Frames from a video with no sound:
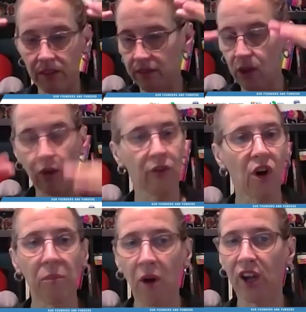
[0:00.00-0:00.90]
the
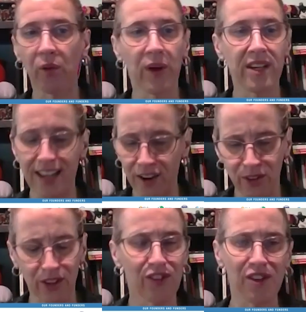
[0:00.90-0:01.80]
overall market went down,
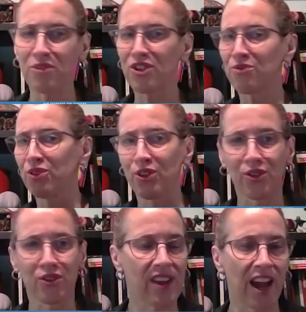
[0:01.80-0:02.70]
consumption
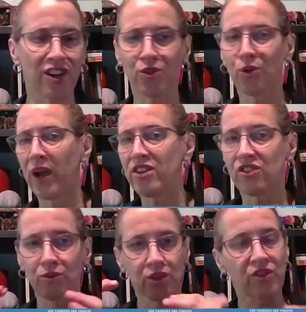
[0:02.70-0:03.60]
reduced, casual
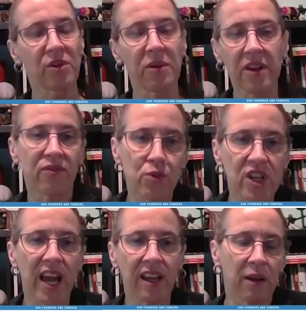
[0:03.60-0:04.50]
wages reduced. If you
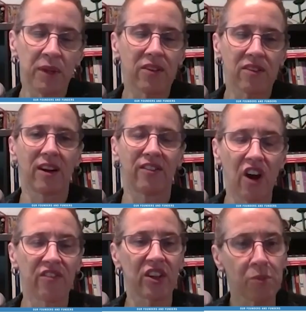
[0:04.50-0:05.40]
take, I mean, it's kind of
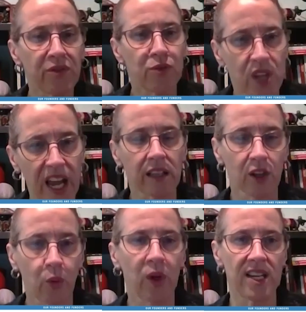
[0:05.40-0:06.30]
obvious, but if you take
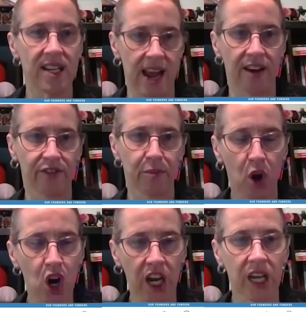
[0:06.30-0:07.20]
liquidity out of a
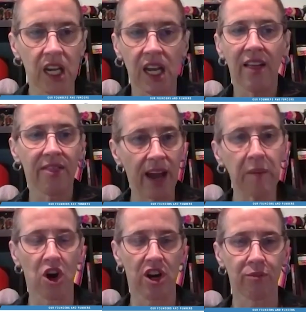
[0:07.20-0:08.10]
market, that
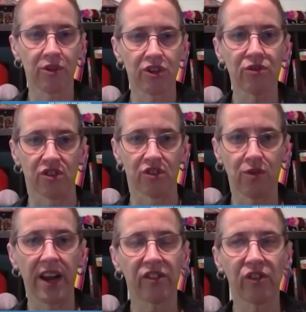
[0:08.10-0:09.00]
market reduces,
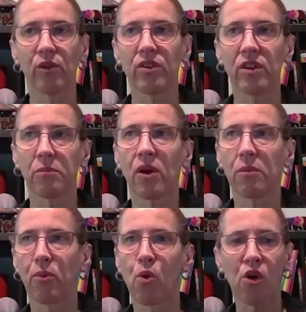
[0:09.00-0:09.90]
right? So eh,
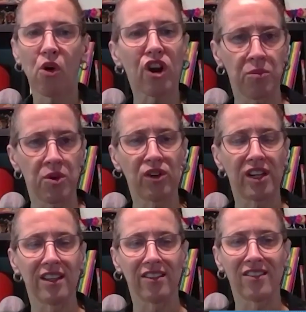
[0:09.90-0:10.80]
poor
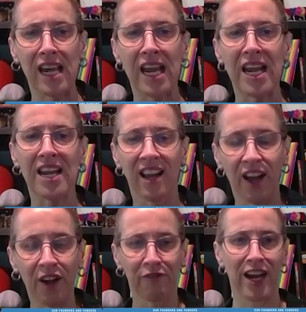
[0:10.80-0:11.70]
communities need
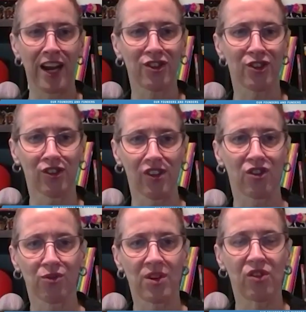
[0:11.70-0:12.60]
financial
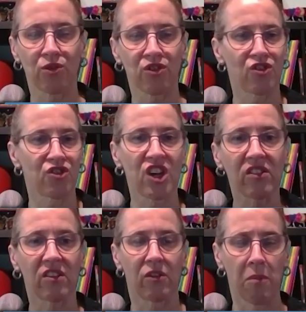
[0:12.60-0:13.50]
sector resources
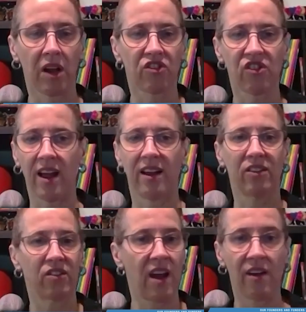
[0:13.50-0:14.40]
just as much
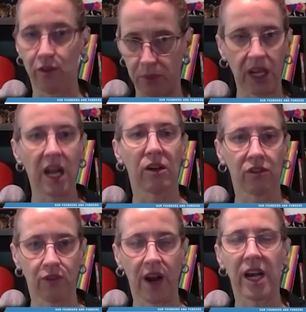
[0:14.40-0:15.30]
as everybody
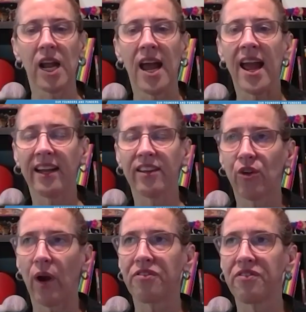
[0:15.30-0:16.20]
else, right? And
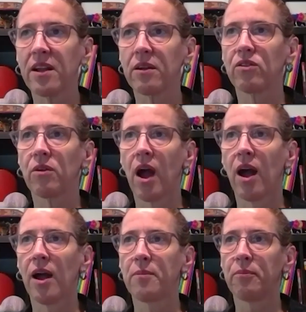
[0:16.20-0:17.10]
so I think
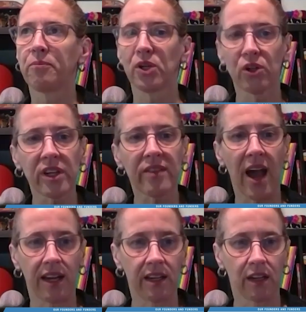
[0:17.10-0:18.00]
um, building
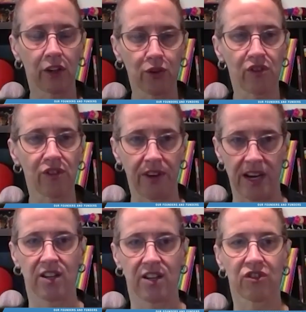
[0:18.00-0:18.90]
that inclusive
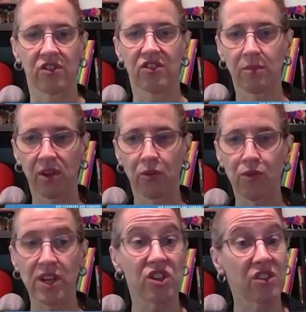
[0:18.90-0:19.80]
financial system that
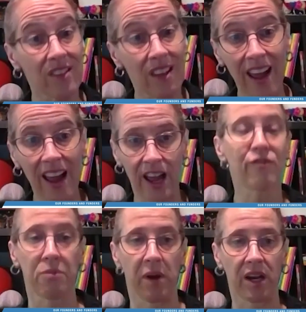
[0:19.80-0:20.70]
reaches
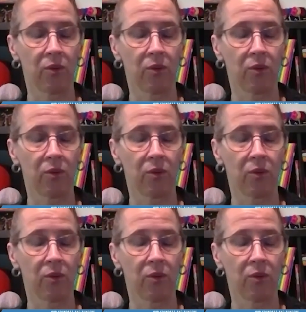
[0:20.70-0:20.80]
everybody,